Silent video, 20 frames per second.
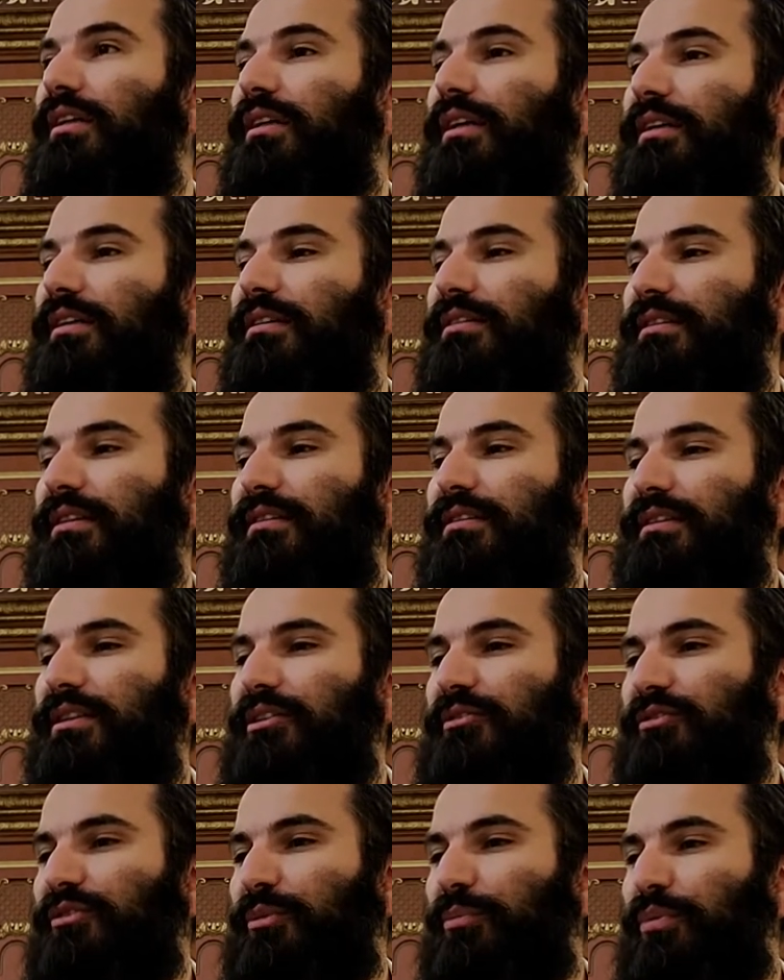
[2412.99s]
and he says that
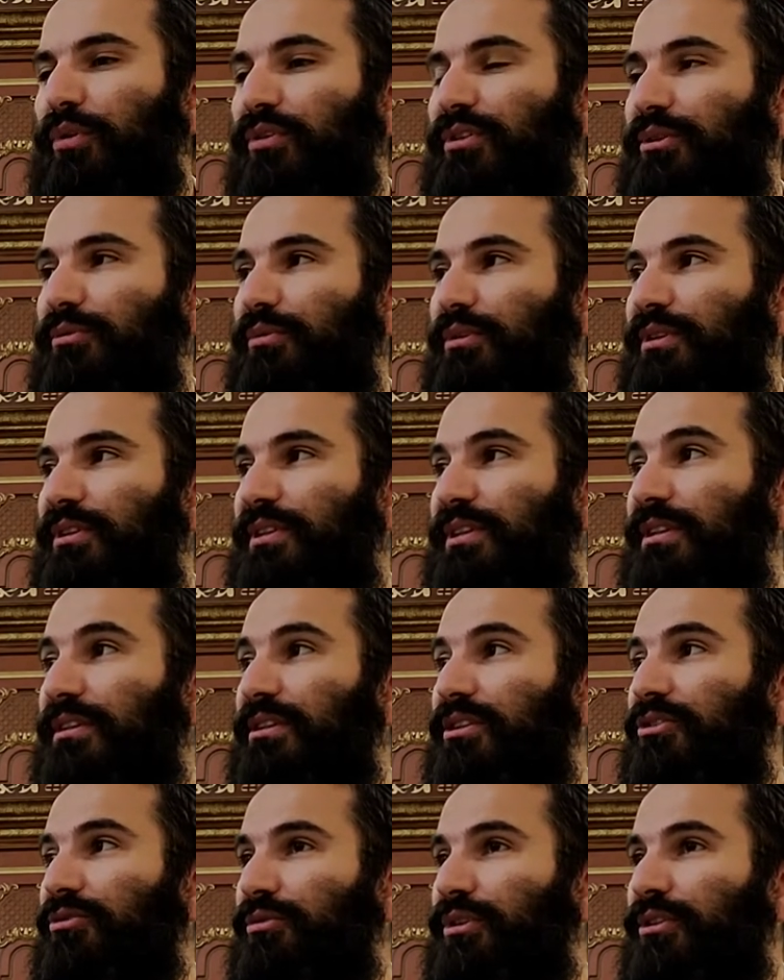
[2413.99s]
if the Poskim would have seen
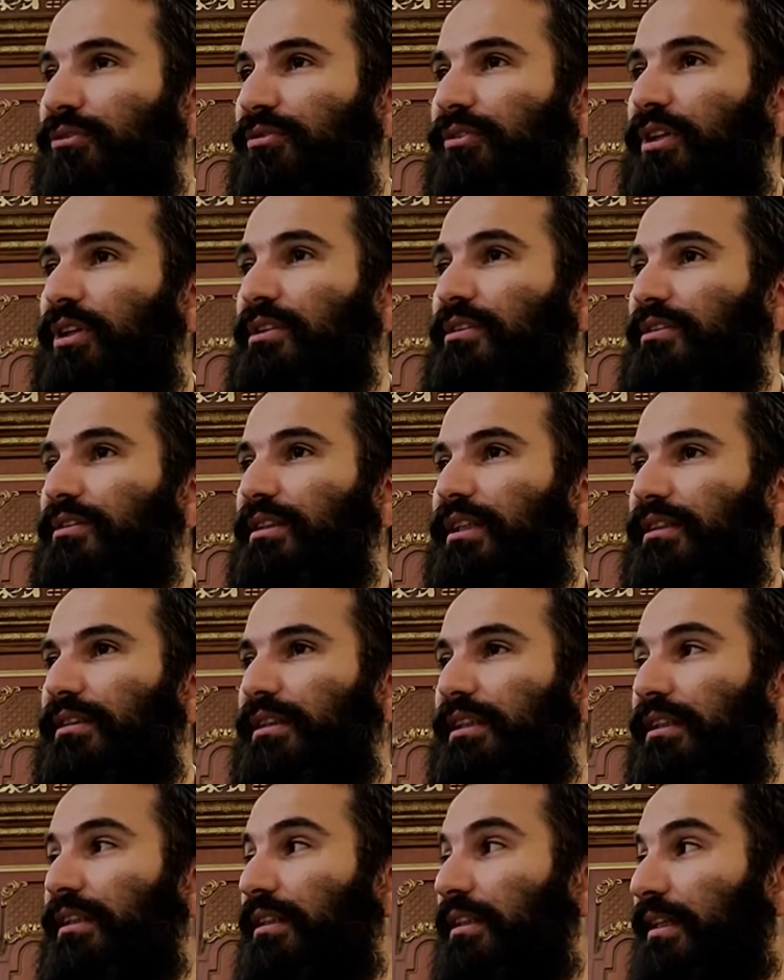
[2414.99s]
this Ritva that
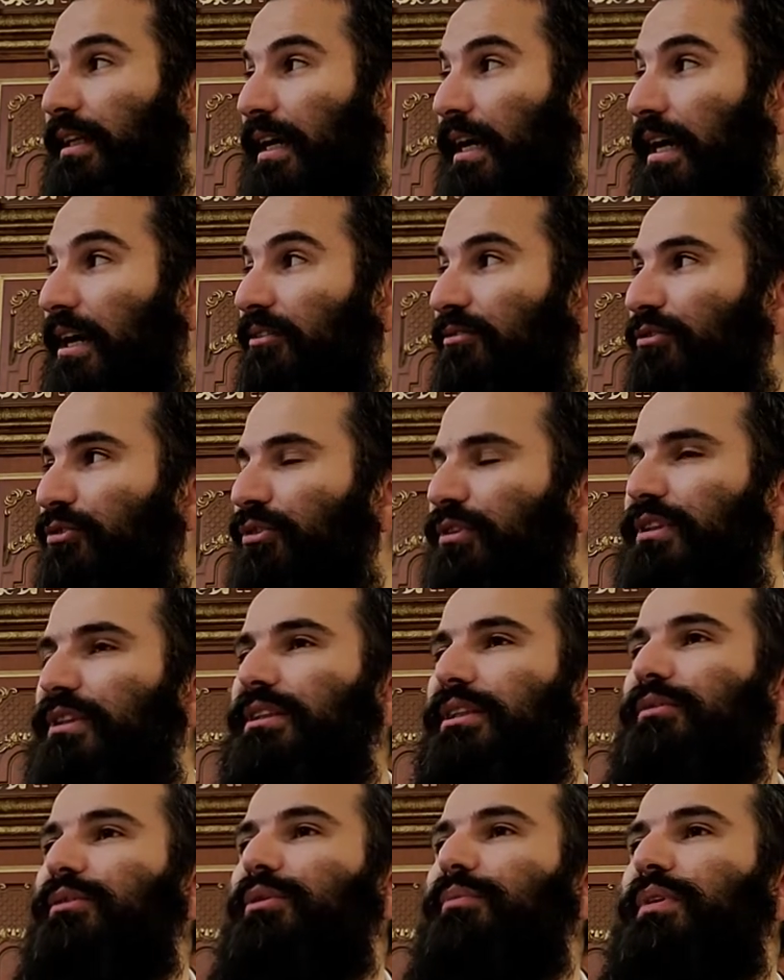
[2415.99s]
they didn't have during the
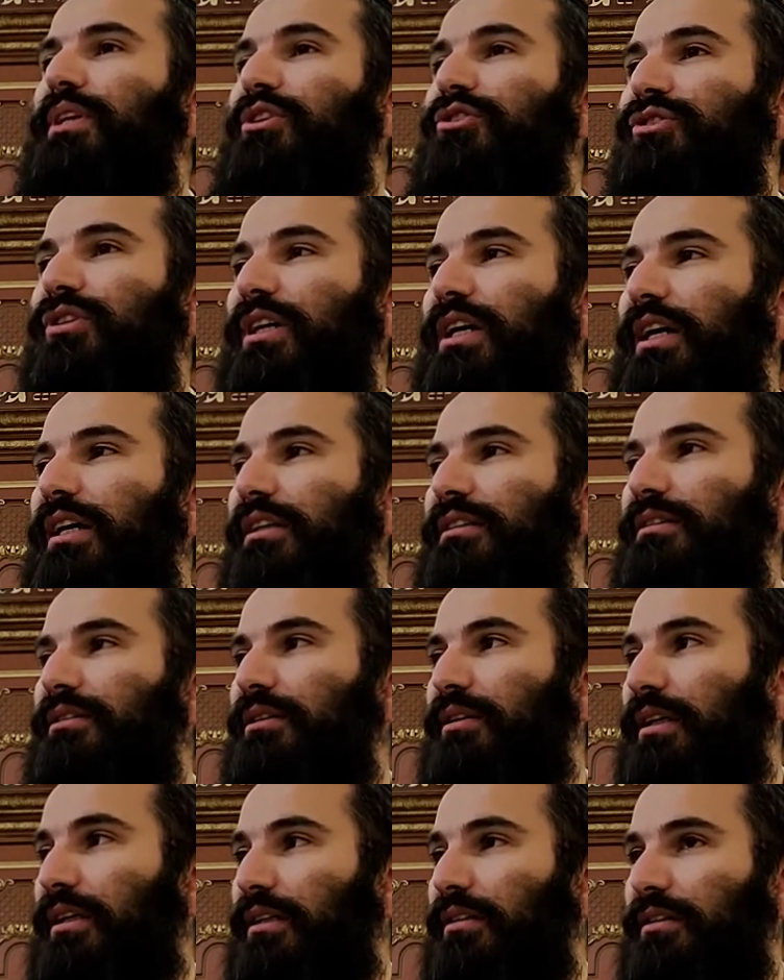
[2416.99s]
time of the Ben Ishchai and
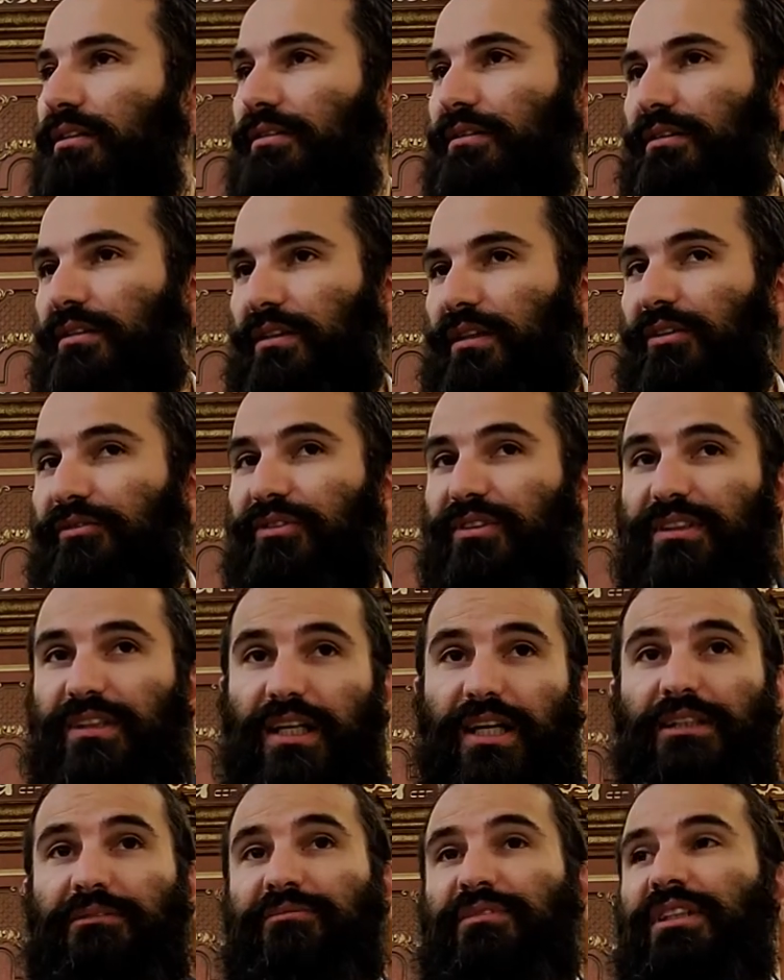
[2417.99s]
the Chafetz
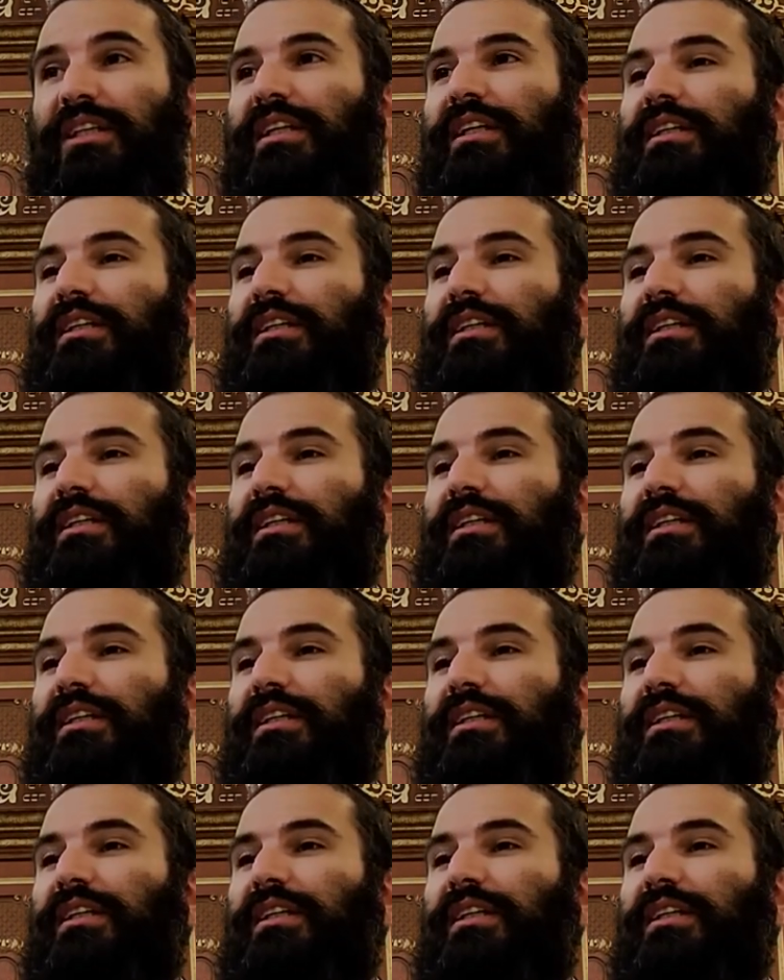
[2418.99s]
Chaim,